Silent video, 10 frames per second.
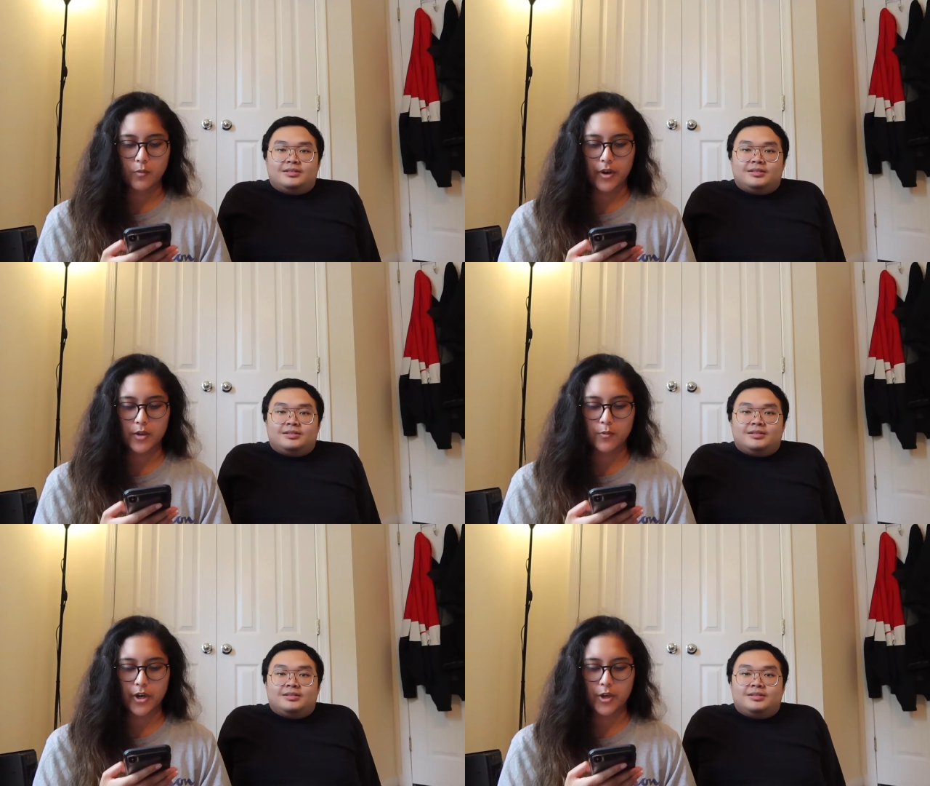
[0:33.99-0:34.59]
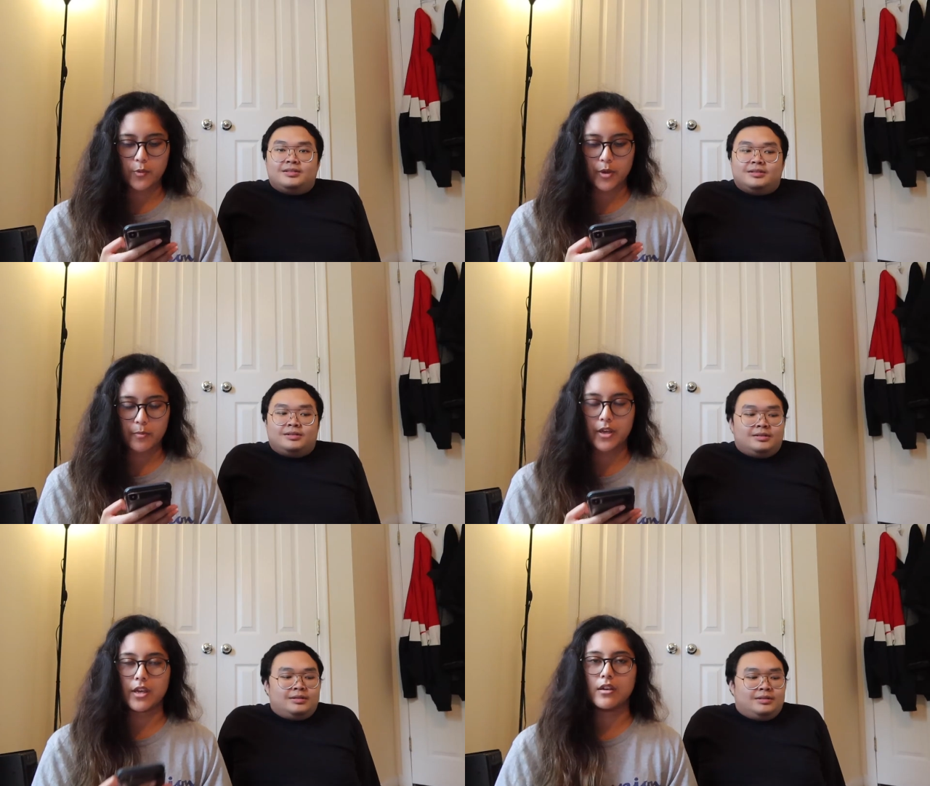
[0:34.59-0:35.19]
Speaker 1: When, where did we
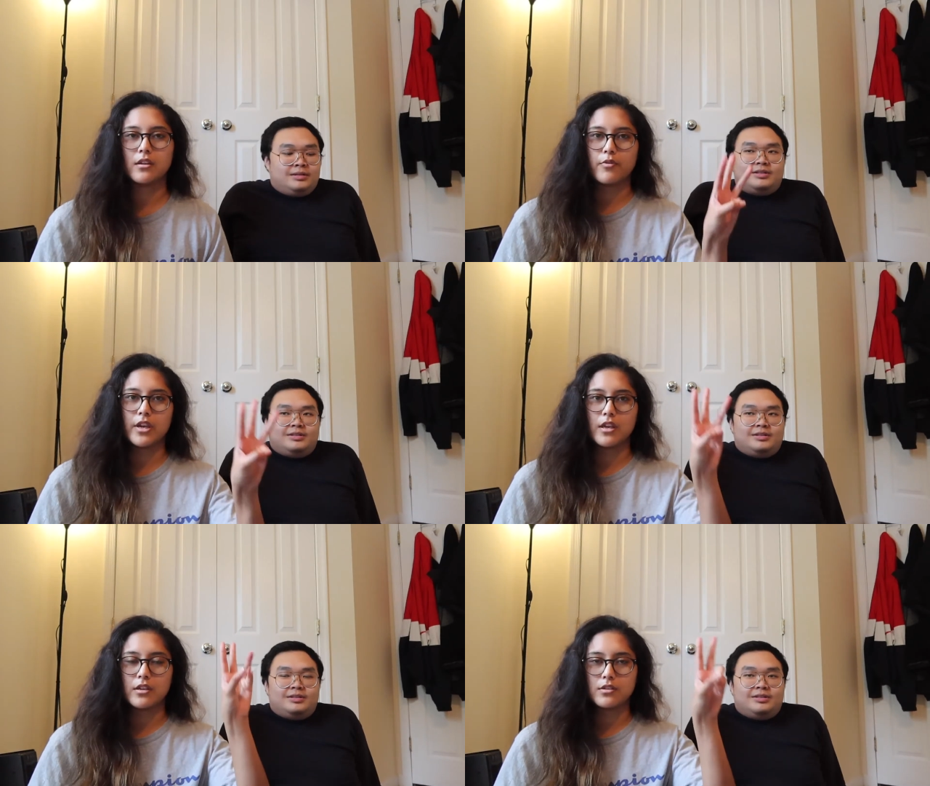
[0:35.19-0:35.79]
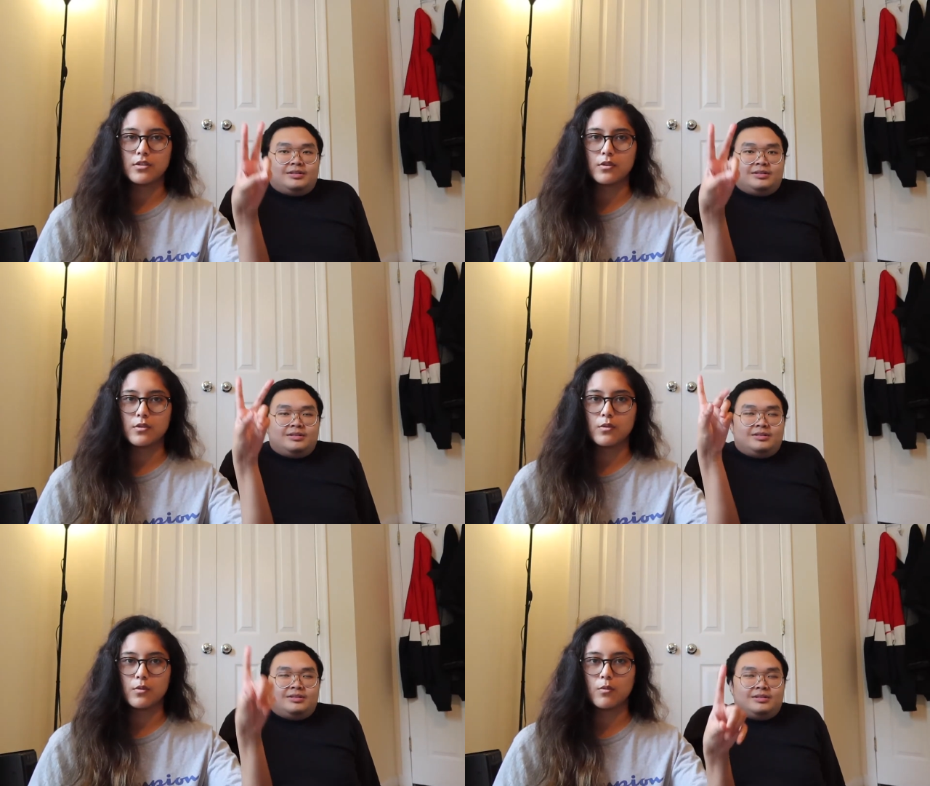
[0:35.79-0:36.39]
meet? Three,
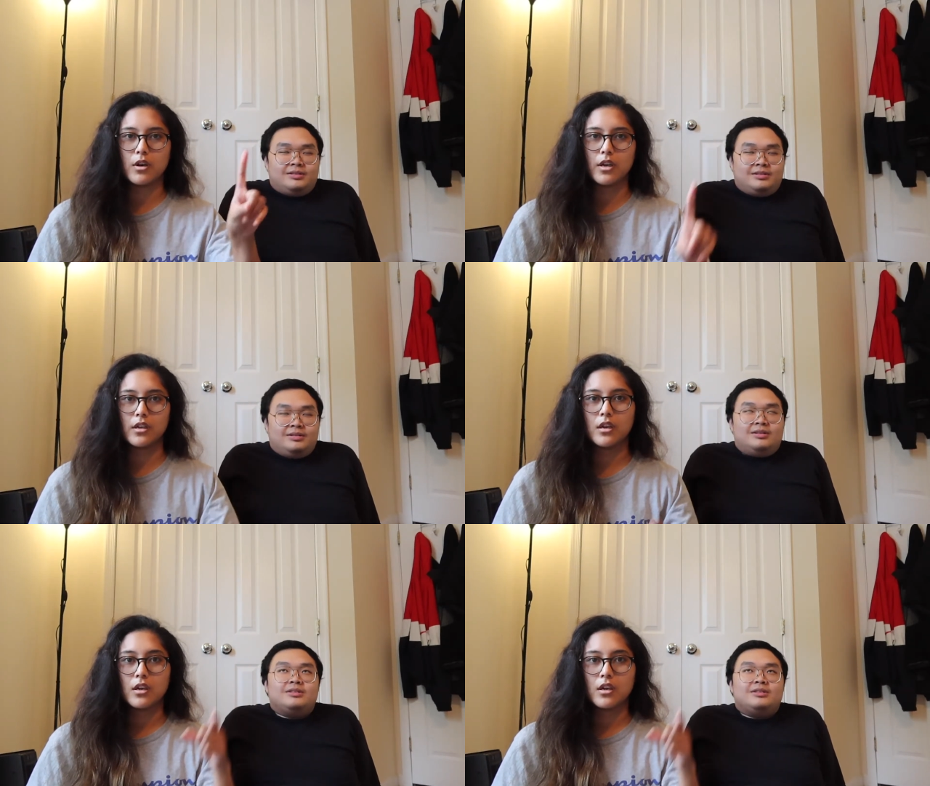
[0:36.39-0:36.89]
two, one.